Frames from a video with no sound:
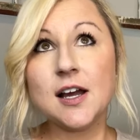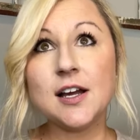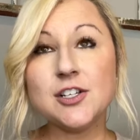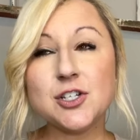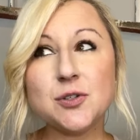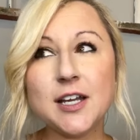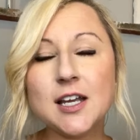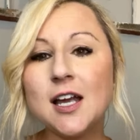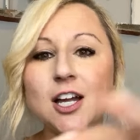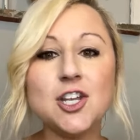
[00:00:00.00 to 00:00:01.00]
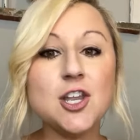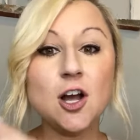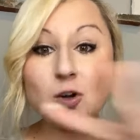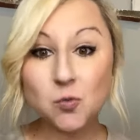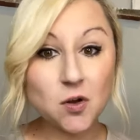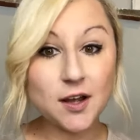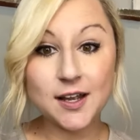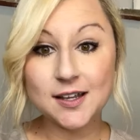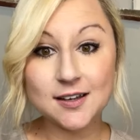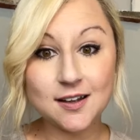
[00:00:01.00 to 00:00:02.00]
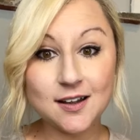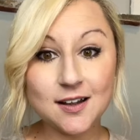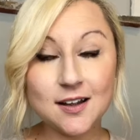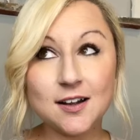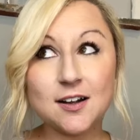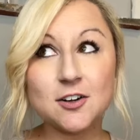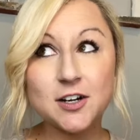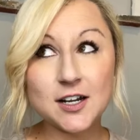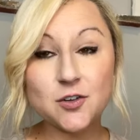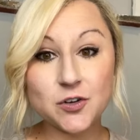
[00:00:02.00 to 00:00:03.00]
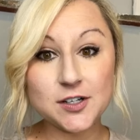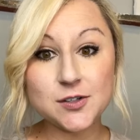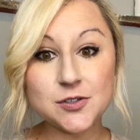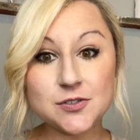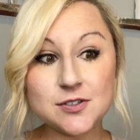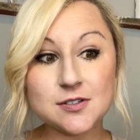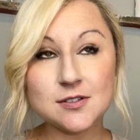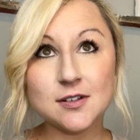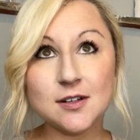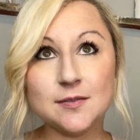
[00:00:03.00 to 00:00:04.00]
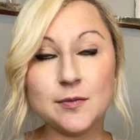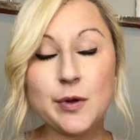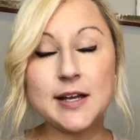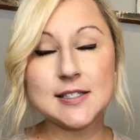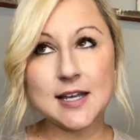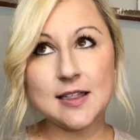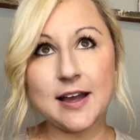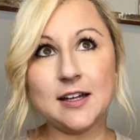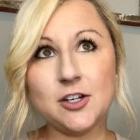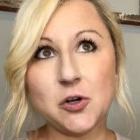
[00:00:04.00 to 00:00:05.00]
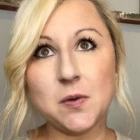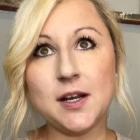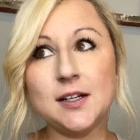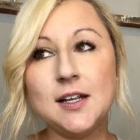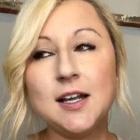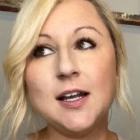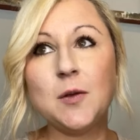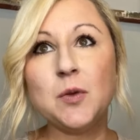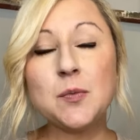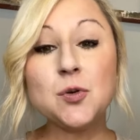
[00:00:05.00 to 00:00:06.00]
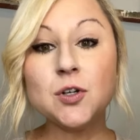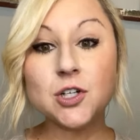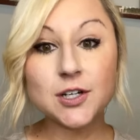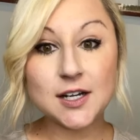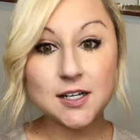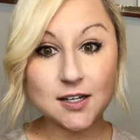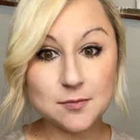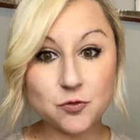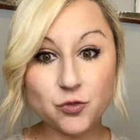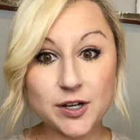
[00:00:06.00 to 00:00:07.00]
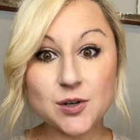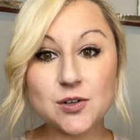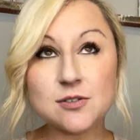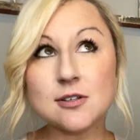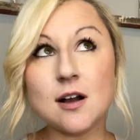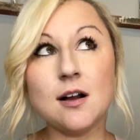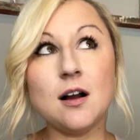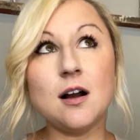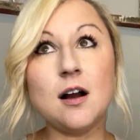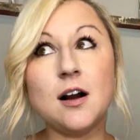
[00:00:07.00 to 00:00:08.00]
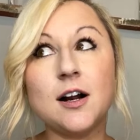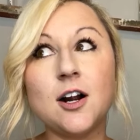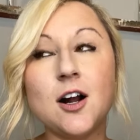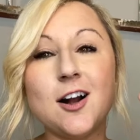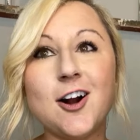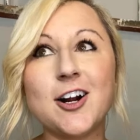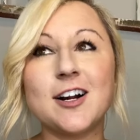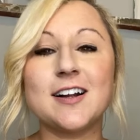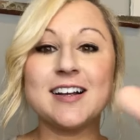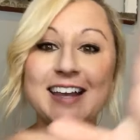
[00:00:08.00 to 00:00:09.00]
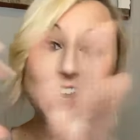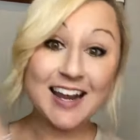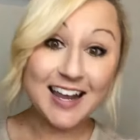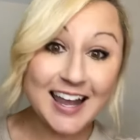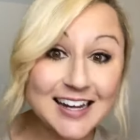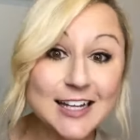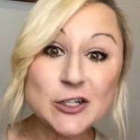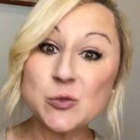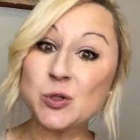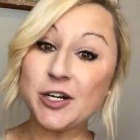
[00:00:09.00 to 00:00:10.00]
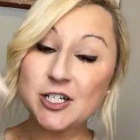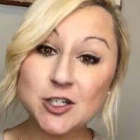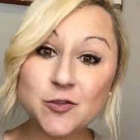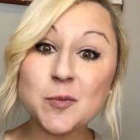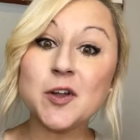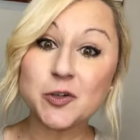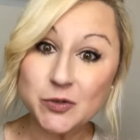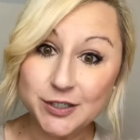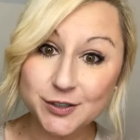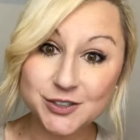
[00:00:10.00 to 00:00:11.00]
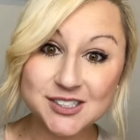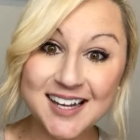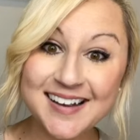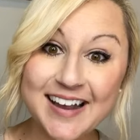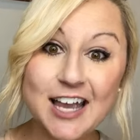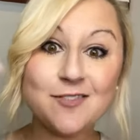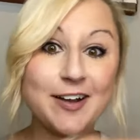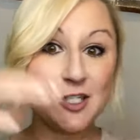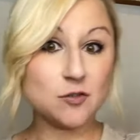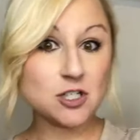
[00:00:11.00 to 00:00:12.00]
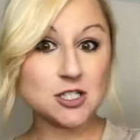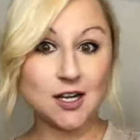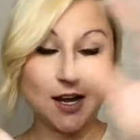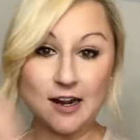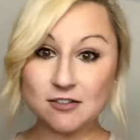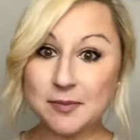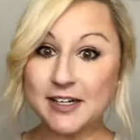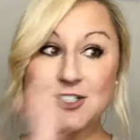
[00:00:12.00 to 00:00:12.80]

so like no one creating reels, well, I say that, no one. People who are creating reels are gaining inspiration from other reels and vice versa. Everybody's